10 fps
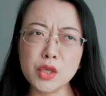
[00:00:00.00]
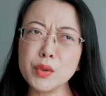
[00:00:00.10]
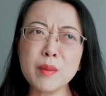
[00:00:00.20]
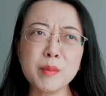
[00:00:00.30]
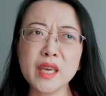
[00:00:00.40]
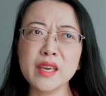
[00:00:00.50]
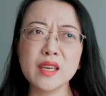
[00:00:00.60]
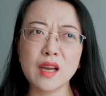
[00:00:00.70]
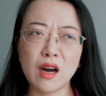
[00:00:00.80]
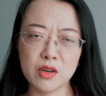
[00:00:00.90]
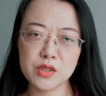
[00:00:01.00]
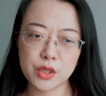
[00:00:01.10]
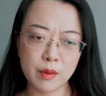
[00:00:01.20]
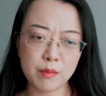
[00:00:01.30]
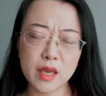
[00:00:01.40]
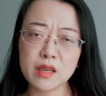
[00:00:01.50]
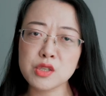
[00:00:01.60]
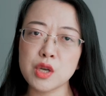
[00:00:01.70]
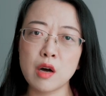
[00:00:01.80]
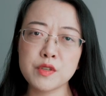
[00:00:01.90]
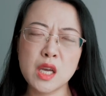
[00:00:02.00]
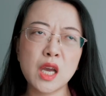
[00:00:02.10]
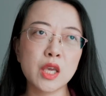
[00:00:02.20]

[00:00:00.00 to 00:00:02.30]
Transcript: You can make it hard, you can make it soft,